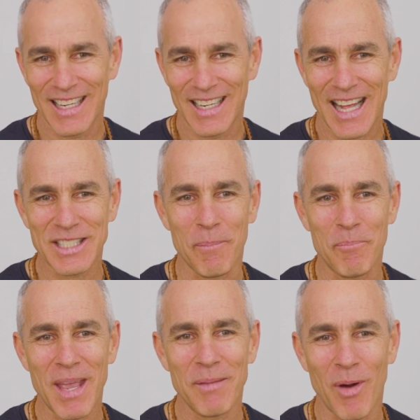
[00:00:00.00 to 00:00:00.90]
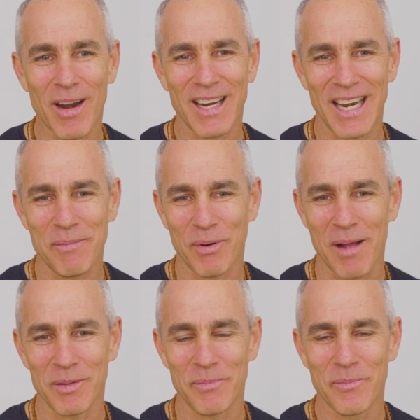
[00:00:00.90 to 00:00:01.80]
That's a big marketing
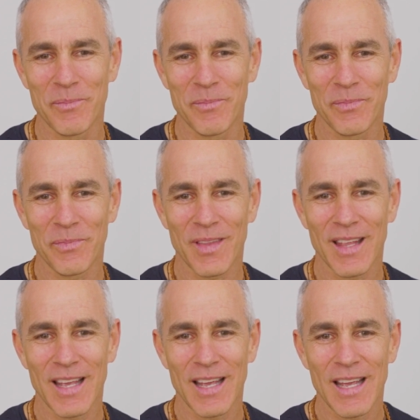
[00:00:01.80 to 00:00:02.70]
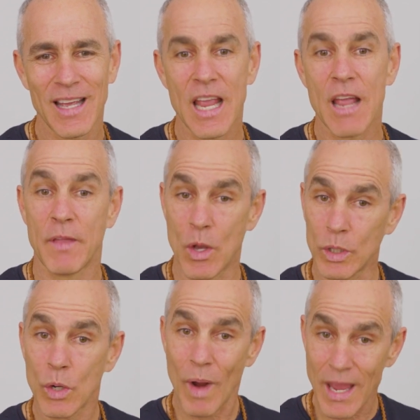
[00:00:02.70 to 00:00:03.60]
problem. If the
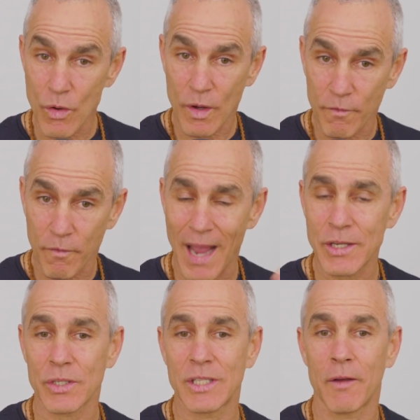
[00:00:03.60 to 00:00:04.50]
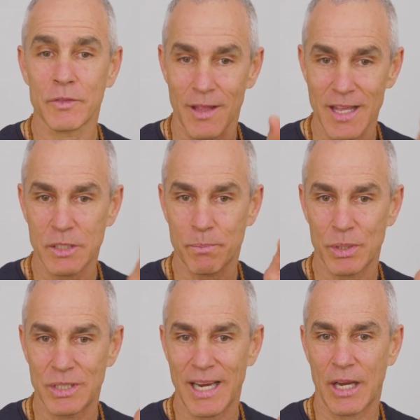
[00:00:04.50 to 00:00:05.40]
only way you can find yourself to this
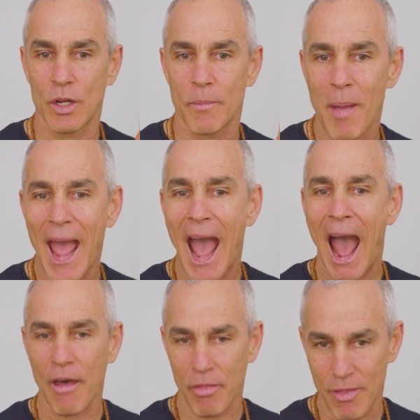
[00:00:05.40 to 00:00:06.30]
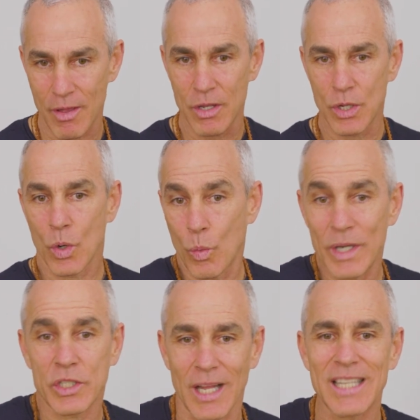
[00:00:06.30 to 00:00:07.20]
particular path,
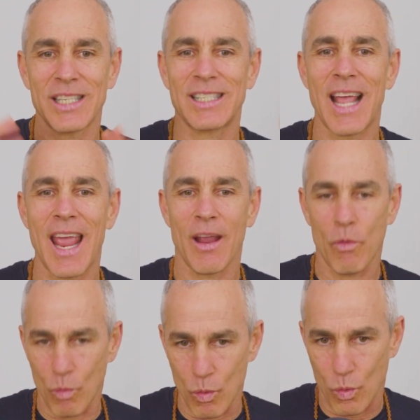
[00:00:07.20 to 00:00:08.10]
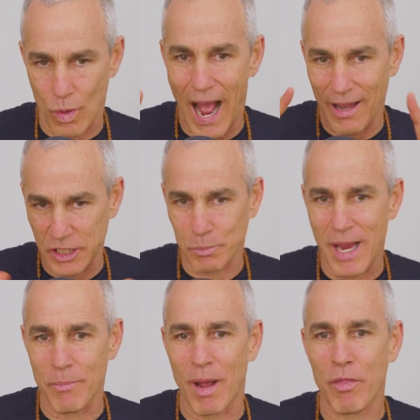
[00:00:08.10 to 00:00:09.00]
which let's just say, I'll
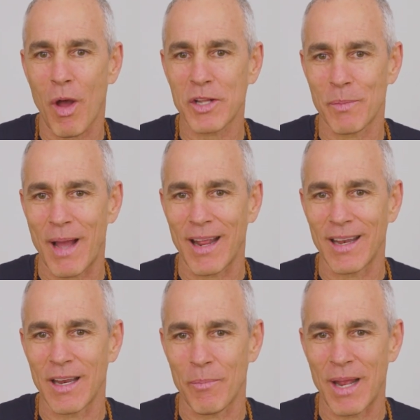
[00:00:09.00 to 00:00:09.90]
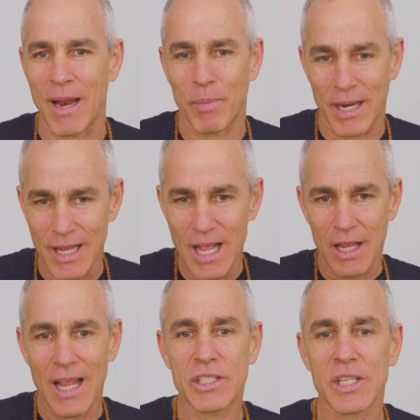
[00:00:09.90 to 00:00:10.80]
explain my thoughts about it in a minute, but
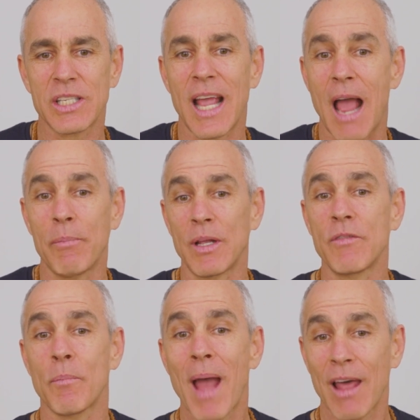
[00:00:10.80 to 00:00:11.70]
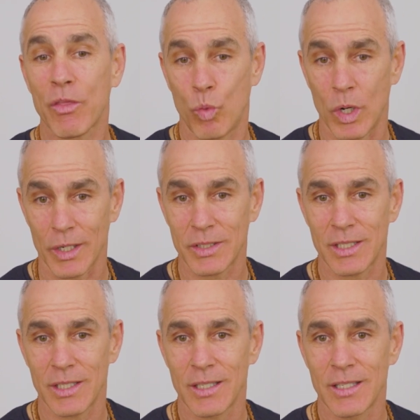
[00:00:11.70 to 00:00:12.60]
let's just say I believe the path
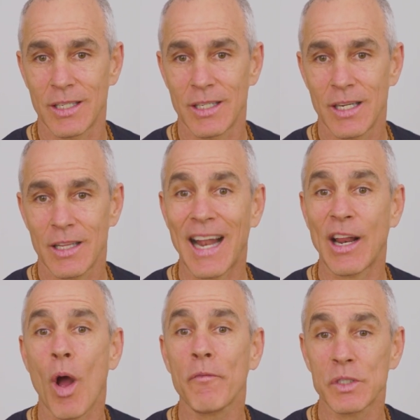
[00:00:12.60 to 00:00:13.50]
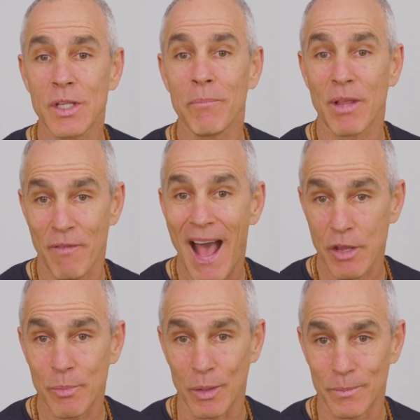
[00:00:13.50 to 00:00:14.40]
works, that it offers something
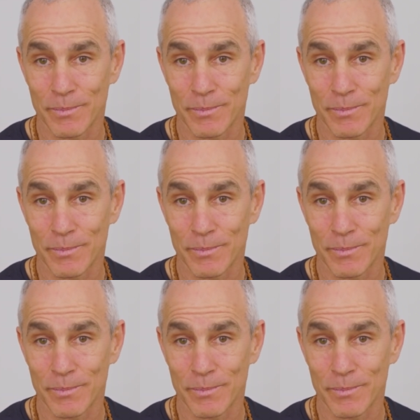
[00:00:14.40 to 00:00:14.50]
valuable.